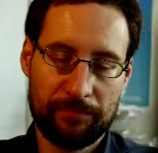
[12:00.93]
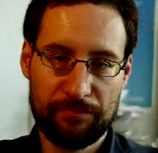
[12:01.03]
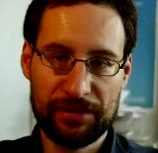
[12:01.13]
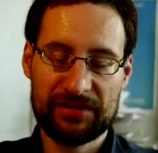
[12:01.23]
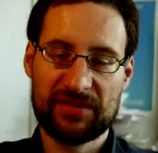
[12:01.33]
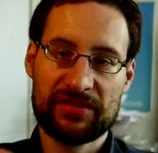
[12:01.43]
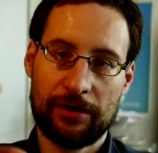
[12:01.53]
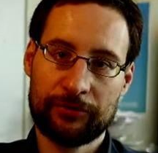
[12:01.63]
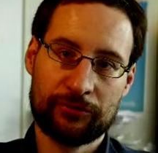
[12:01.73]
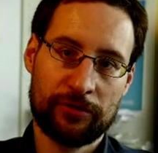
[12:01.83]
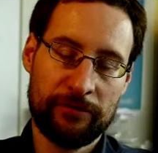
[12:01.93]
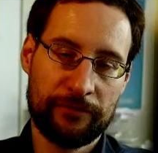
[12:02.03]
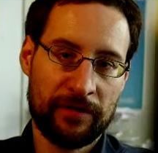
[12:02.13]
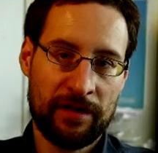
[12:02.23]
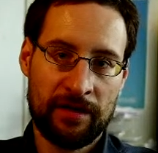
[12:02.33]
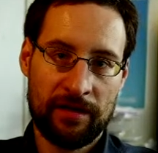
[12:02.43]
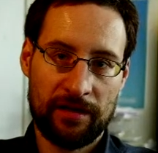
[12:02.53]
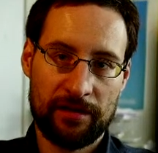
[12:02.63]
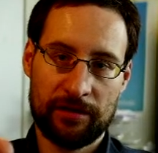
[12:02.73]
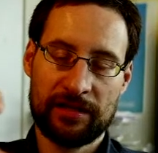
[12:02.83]
built this Autoconf,
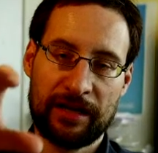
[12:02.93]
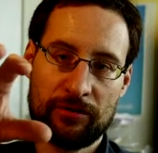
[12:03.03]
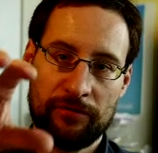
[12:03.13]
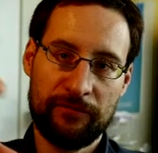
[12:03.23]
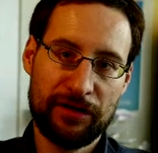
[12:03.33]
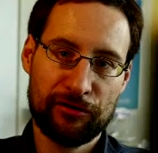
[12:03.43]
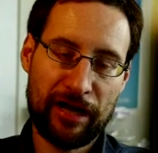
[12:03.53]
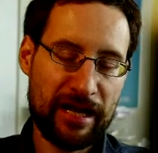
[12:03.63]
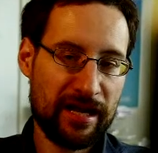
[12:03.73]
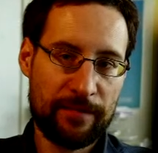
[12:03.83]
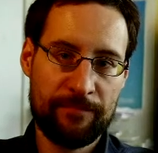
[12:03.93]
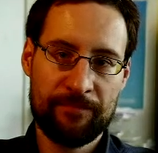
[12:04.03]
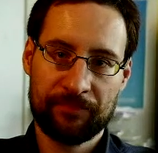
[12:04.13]
like configure AM